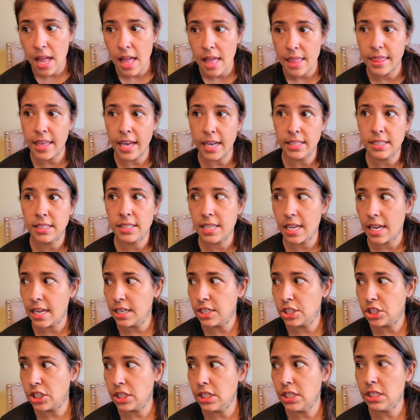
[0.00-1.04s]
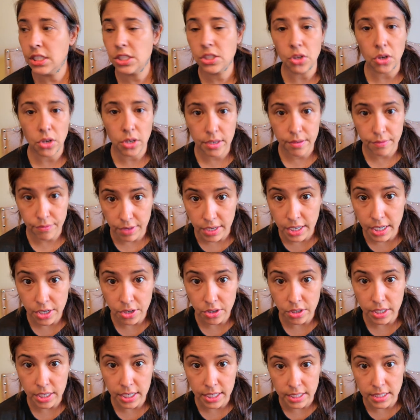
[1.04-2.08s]
that said she started feeding
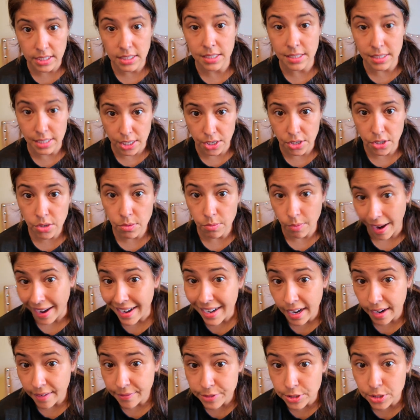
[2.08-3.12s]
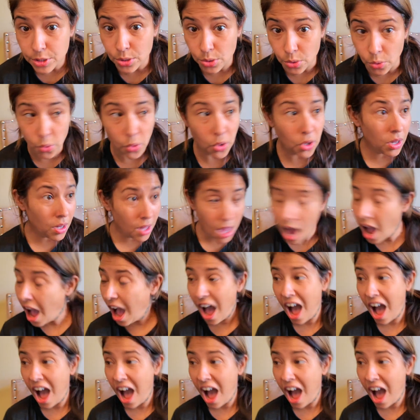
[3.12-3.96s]
her kids dinner right after school.